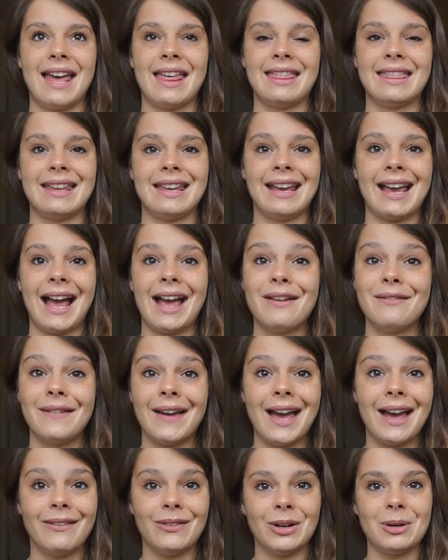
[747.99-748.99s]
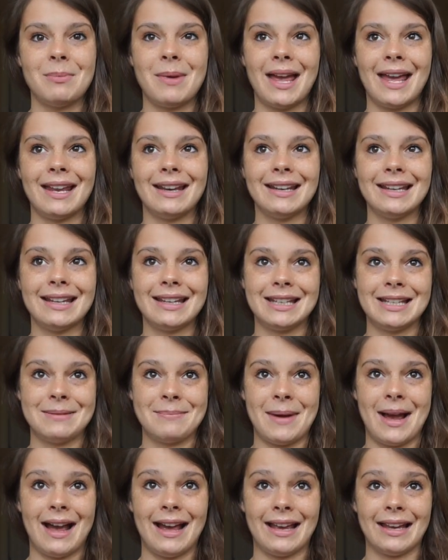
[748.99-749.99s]
I think I've ever been
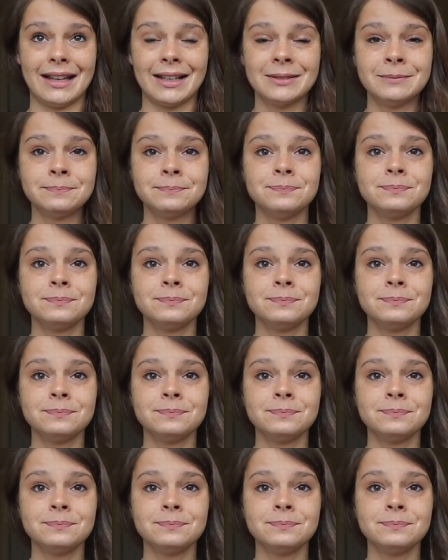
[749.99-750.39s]
in my